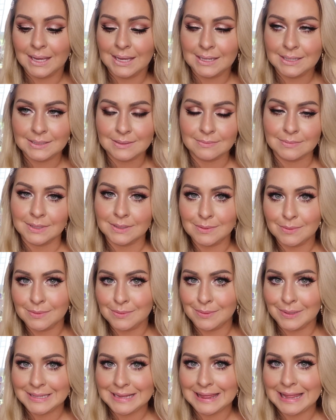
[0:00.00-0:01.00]
I don't
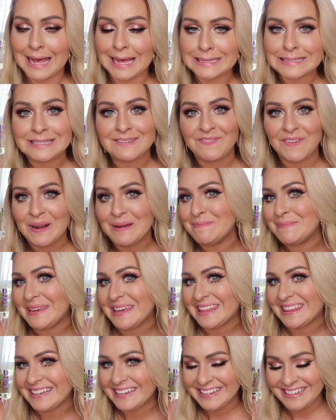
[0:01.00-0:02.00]
know what that's from
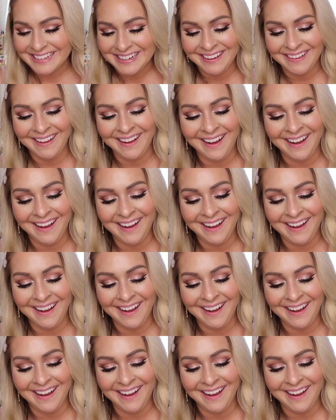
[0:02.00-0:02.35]
either.